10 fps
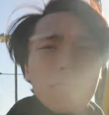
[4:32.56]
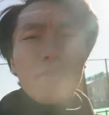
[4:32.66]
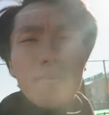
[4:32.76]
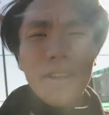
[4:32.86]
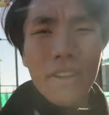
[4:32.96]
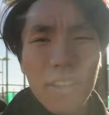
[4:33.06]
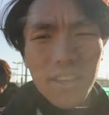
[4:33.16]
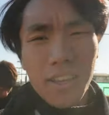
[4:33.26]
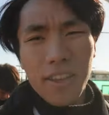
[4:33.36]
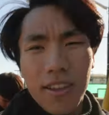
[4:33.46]
go to
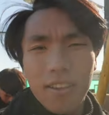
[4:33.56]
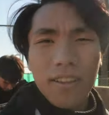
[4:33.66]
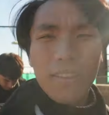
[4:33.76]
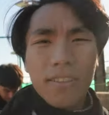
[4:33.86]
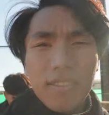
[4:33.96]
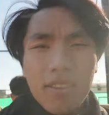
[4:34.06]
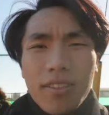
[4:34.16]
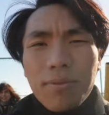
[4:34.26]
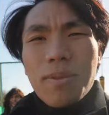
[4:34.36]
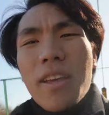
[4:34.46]
America. That's
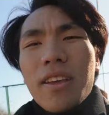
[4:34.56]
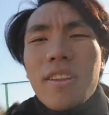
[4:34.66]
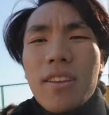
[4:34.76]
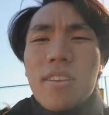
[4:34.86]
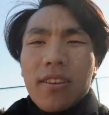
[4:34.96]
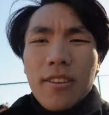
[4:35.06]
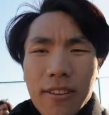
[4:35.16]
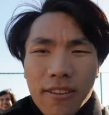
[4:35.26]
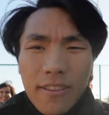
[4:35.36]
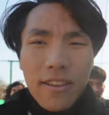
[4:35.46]
the plan.
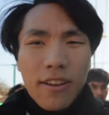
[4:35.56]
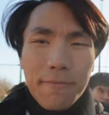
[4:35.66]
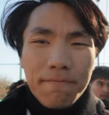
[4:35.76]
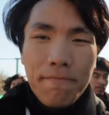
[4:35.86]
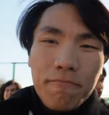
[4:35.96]
Um,